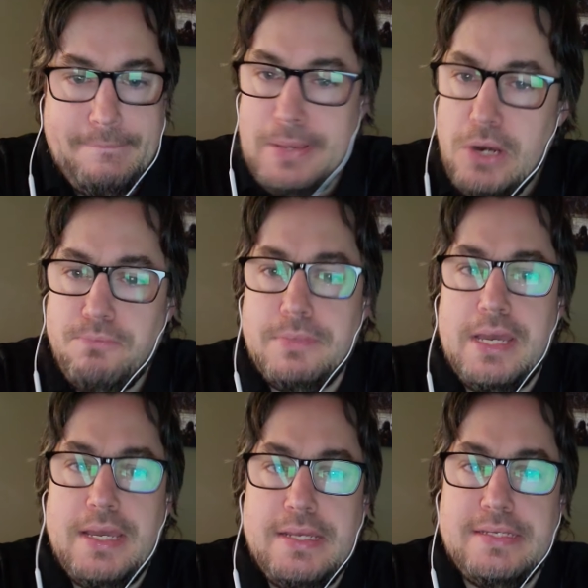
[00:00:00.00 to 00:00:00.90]
You know,
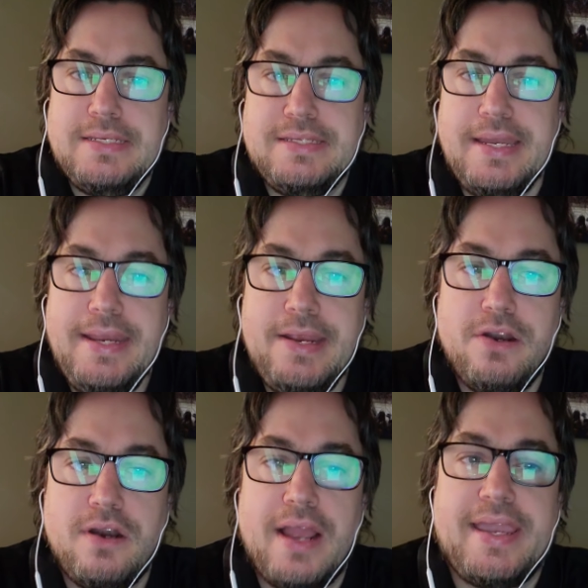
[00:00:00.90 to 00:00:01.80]
sitting
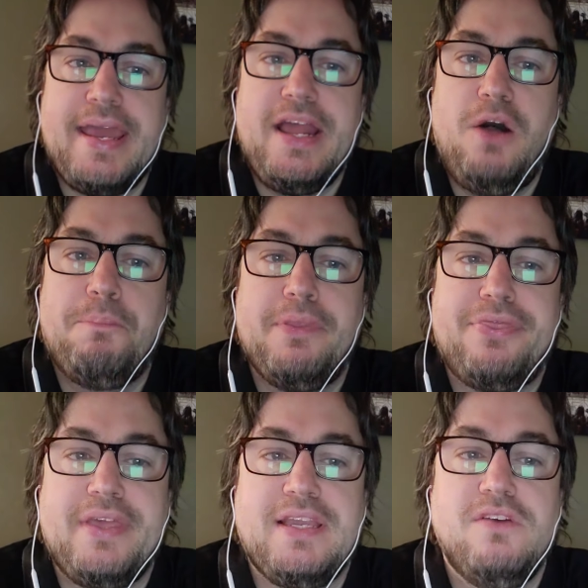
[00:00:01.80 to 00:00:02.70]
here, I can't help but
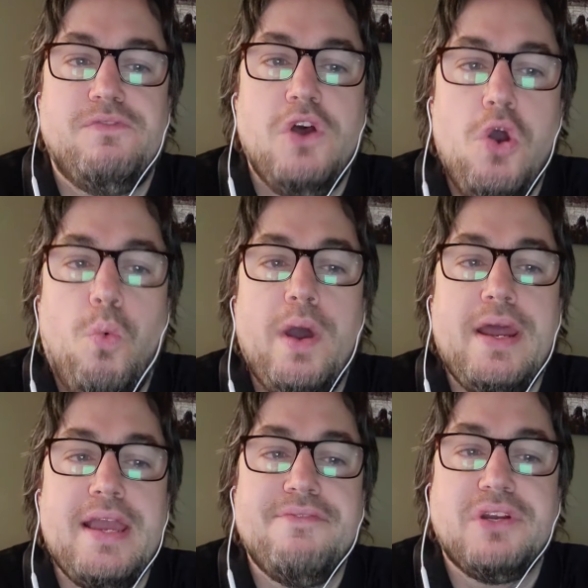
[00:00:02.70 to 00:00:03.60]
think of what
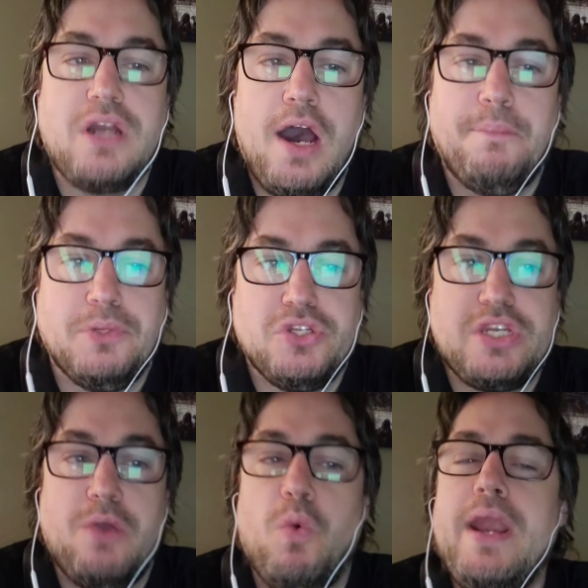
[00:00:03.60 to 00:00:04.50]
I have accomplished
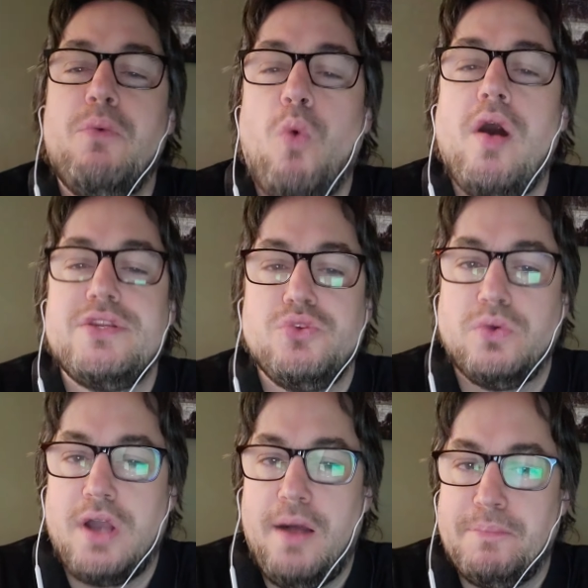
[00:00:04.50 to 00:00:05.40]
and what I want to
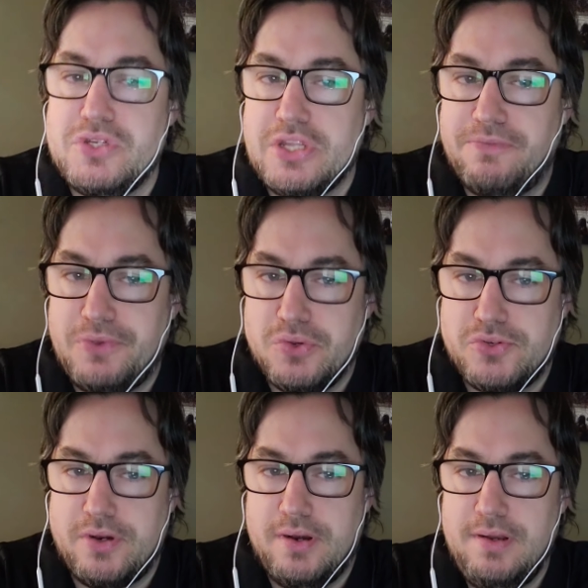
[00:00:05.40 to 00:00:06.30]
accomplish in the
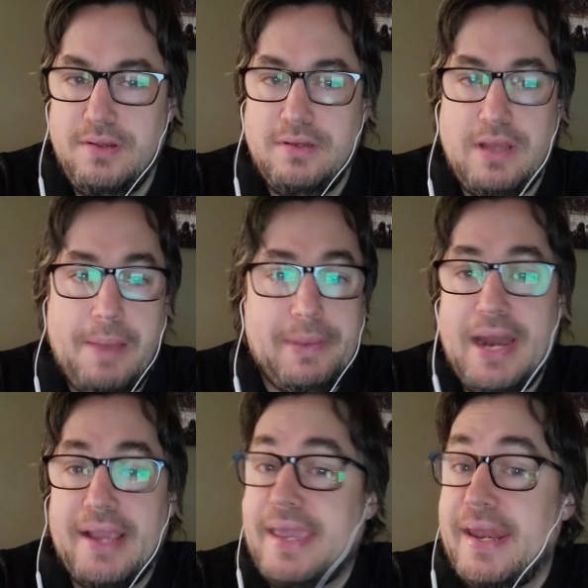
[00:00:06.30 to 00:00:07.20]
future. I mean,
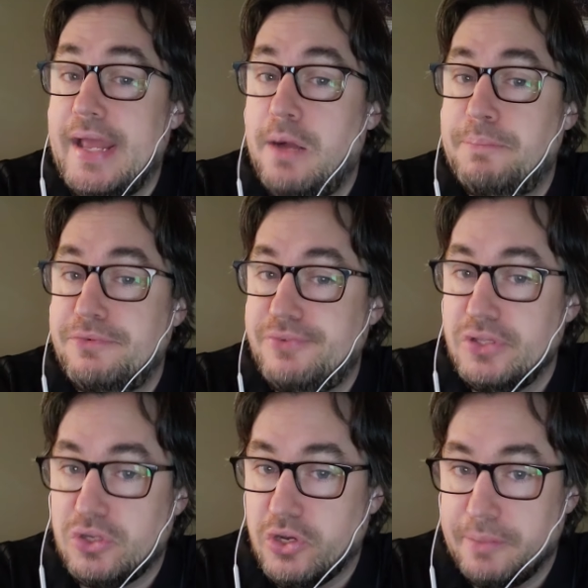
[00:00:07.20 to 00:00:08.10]
I can't help but feel
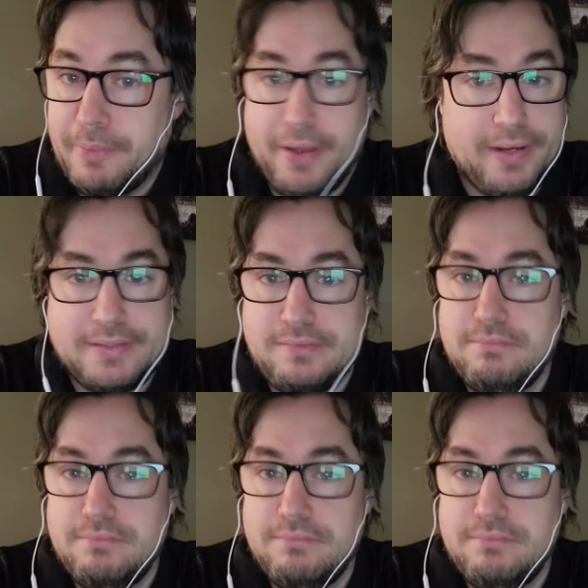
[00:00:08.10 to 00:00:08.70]
good about it,